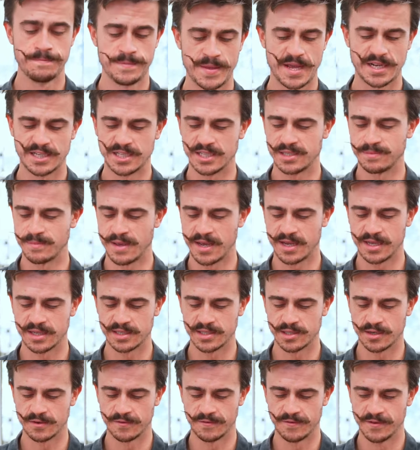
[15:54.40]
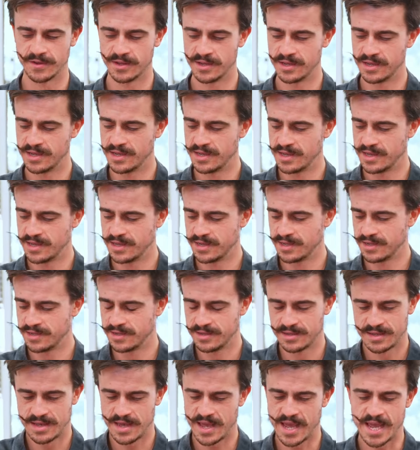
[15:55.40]
and just make it sort of
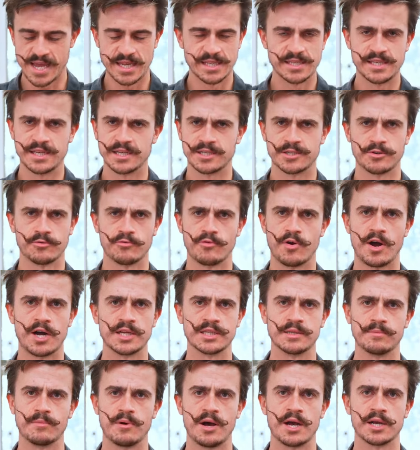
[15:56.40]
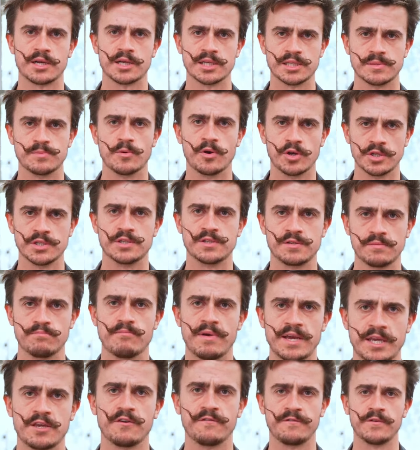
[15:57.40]
easier to ride the bike, I suppose.
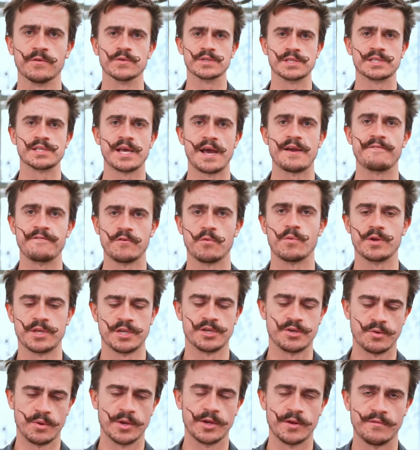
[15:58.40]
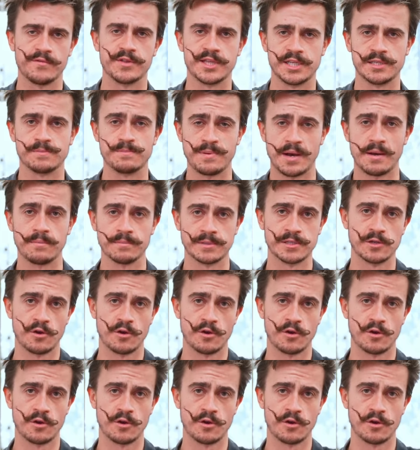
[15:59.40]
Make you feel safer when you're going over these bumps